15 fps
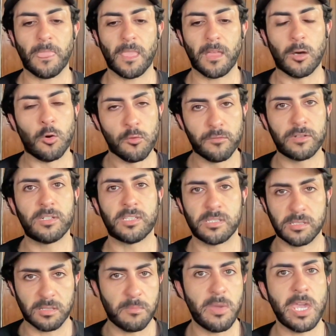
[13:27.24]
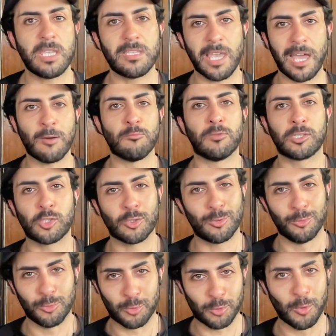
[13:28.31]
overestimate how much
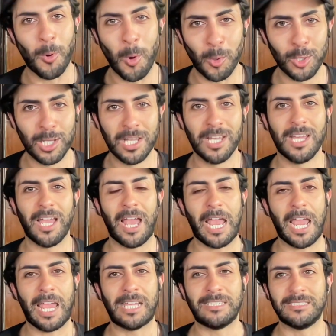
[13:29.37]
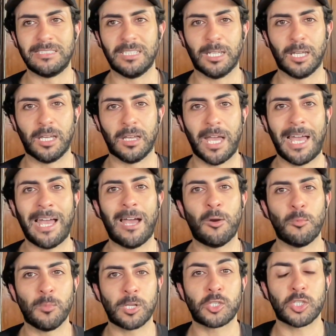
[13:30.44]
control and how
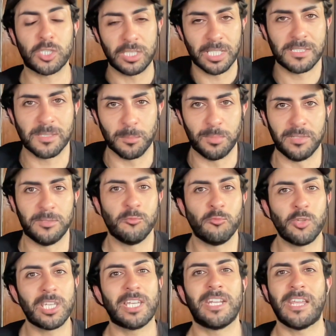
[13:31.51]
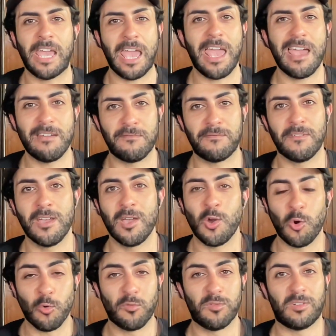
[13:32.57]
much discipline we can have
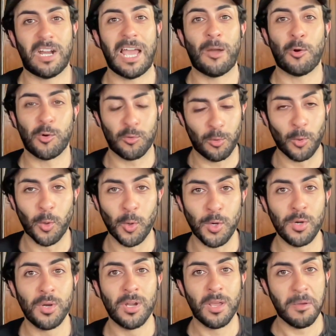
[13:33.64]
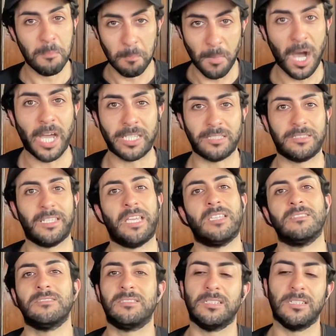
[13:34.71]
over our own mind.
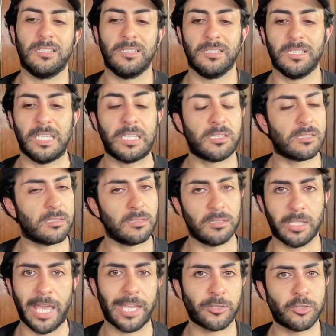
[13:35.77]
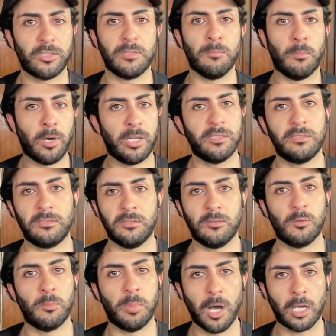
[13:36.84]
And it's actually
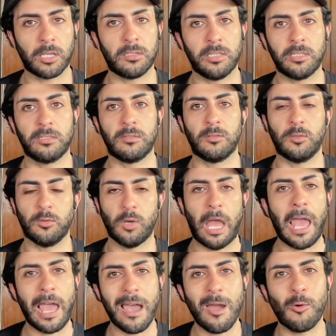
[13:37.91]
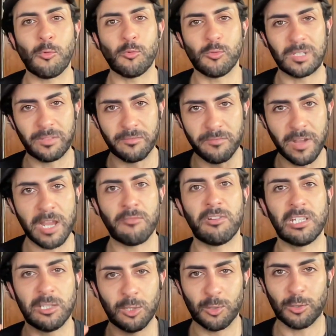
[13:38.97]
mind-boggling how very
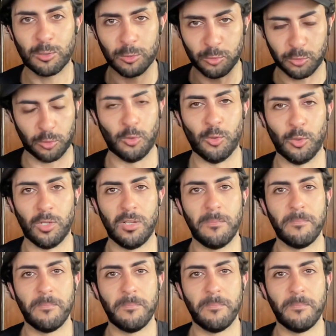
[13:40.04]
little control